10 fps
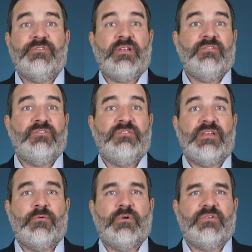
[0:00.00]
intelligence
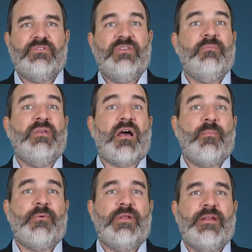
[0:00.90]
networks can be
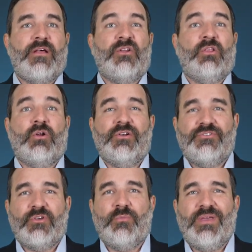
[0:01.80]
operated on a
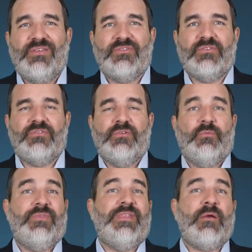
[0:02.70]
large-scale basis,
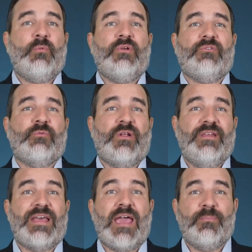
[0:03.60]
with networks
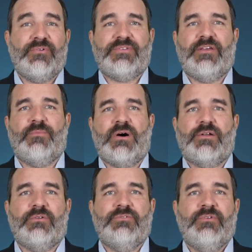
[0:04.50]
running hyperscale
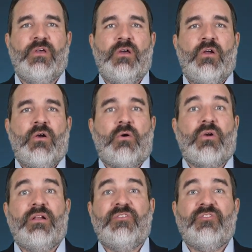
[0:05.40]
models, or
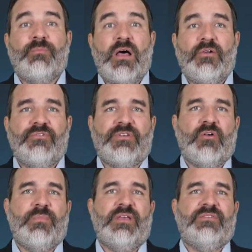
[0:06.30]
on a smaller scale
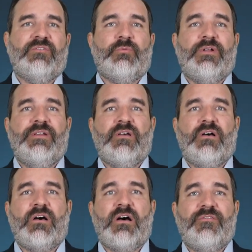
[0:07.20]
basis running
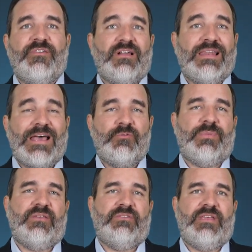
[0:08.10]
off
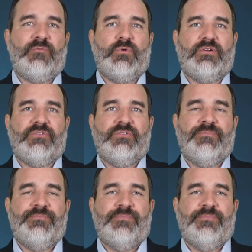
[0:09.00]
cloud-based networks.